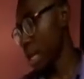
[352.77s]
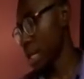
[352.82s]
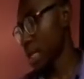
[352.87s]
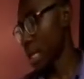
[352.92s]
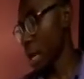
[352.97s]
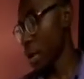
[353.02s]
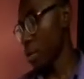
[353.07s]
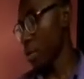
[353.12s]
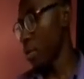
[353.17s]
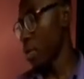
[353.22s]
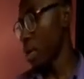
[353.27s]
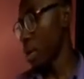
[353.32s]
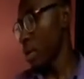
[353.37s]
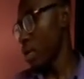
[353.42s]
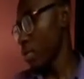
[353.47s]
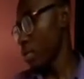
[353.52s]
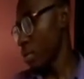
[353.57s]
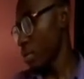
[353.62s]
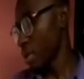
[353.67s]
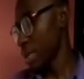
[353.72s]
Now
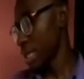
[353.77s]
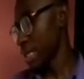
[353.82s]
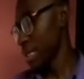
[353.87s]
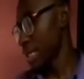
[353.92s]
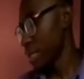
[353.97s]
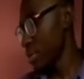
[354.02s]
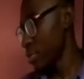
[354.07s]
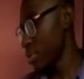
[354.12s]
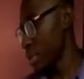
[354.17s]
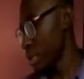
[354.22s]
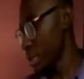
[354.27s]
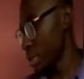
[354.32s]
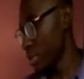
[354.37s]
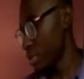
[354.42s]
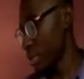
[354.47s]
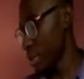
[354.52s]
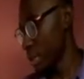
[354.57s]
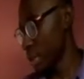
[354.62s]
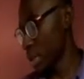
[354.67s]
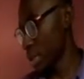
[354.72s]
let's deal with
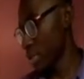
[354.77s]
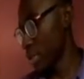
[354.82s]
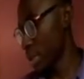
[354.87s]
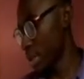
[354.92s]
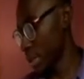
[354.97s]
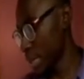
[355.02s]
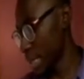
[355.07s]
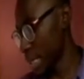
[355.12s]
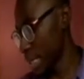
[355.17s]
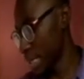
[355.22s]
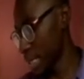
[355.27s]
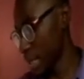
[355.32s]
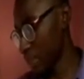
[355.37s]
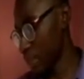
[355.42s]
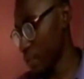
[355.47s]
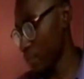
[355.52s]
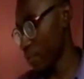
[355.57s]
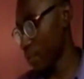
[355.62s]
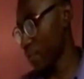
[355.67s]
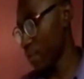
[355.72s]
this
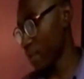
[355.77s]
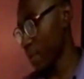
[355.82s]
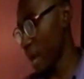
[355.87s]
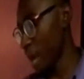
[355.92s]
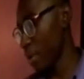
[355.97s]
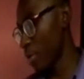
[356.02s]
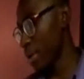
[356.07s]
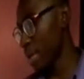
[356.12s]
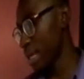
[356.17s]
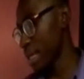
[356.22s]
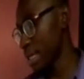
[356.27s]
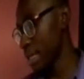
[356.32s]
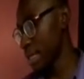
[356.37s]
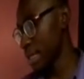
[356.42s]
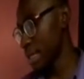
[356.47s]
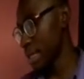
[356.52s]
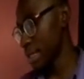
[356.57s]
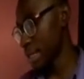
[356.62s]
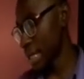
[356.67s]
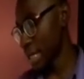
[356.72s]
example. Calculate the
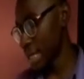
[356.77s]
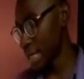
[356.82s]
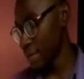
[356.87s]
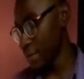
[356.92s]
standard